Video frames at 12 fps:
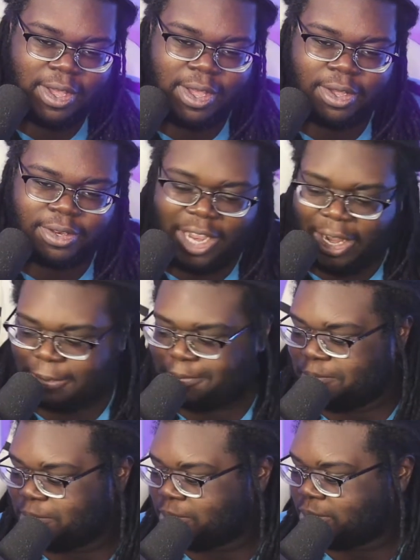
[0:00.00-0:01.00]
yeah.
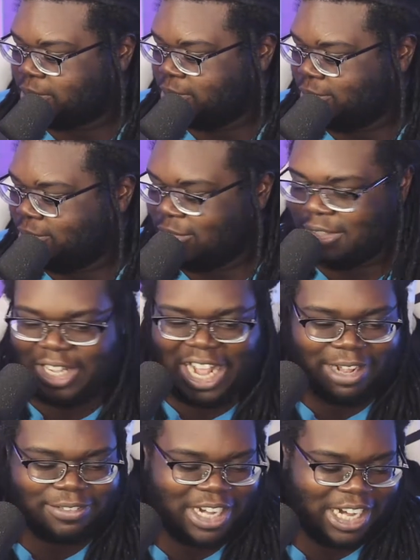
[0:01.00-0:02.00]

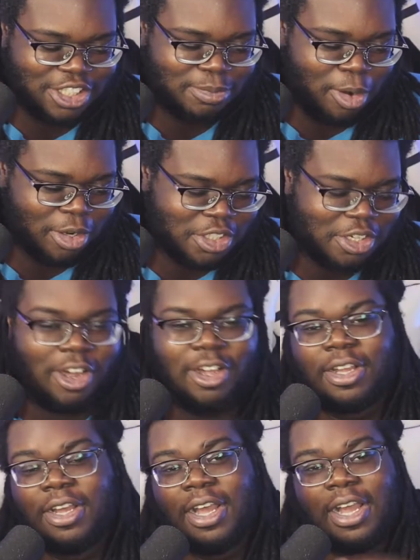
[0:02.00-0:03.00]
After that small talk,
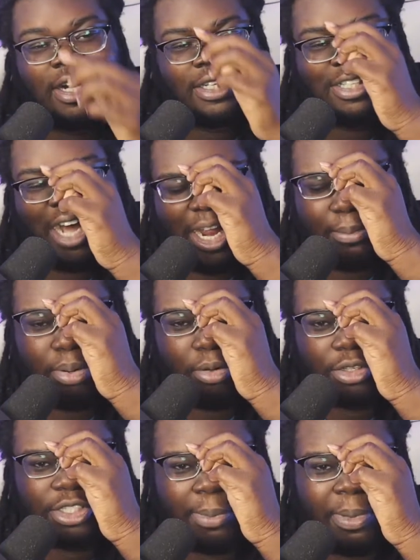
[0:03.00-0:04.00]
Dai pulls
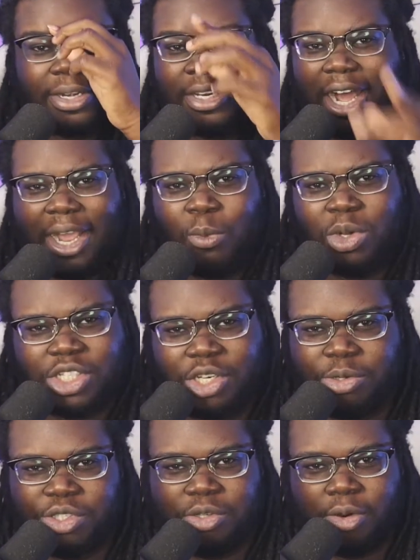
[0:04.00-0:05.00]
up and Dai wants a new
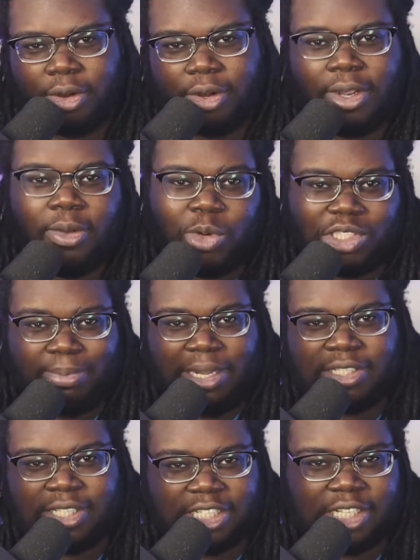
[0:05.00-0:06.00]
sword, which makes
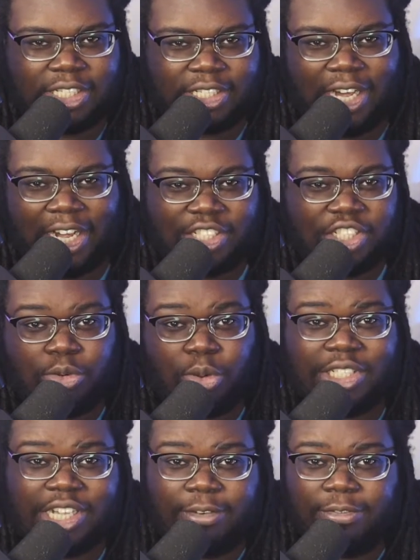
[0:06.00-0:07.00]
sense because Dai's sword is
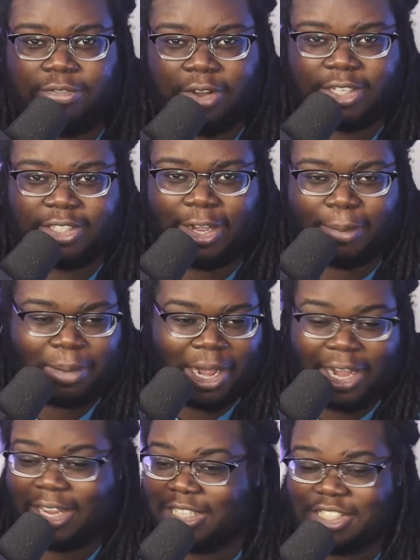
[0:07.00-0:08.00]
getting fucked up.
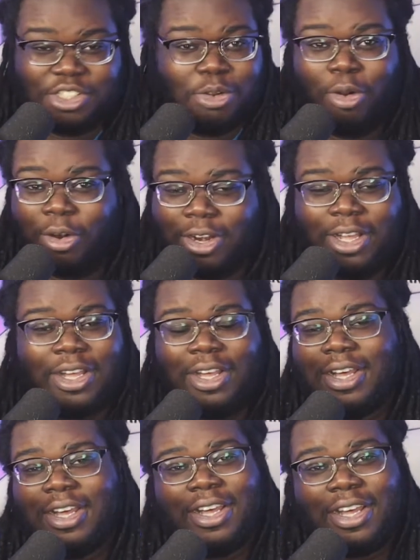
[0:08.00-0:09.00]
His sword
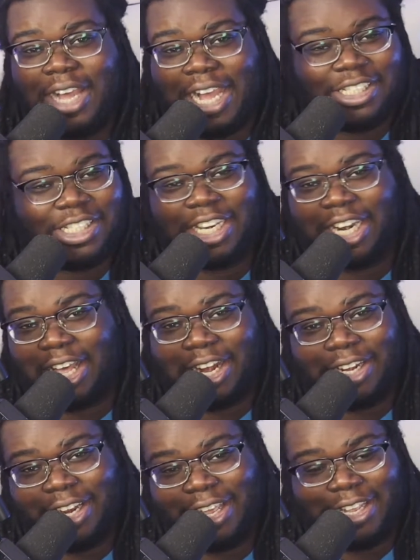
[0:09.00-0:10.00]
has seen a lot of
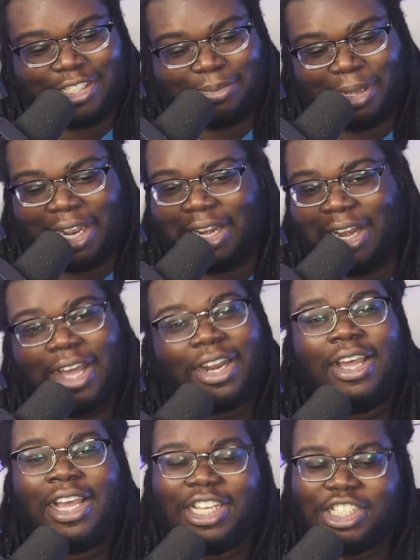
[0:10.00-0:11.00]
days, man.
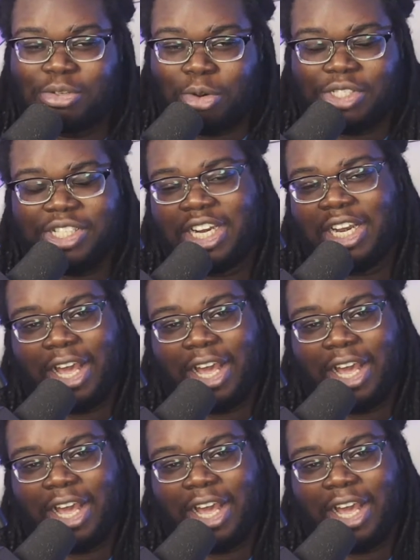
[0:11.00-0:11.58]
His sword has seen a lot